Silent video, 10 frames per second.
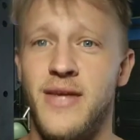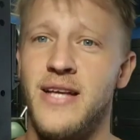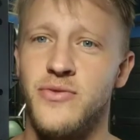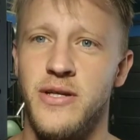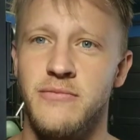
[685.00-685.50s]

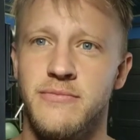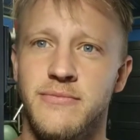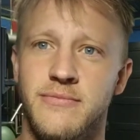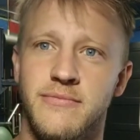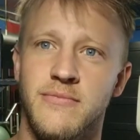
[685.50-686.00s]
Yeah, that's right.
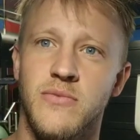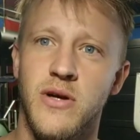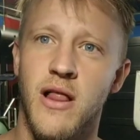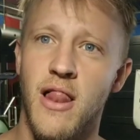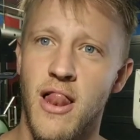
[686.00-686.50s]

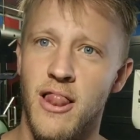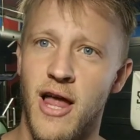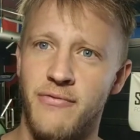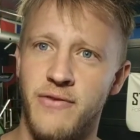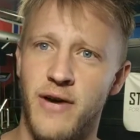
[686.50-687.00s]

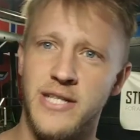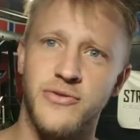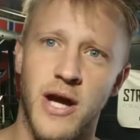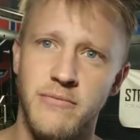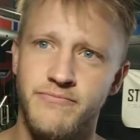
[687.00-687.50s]
Life
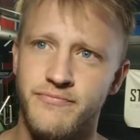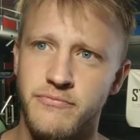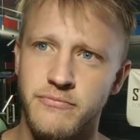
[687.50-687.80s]
advice, right?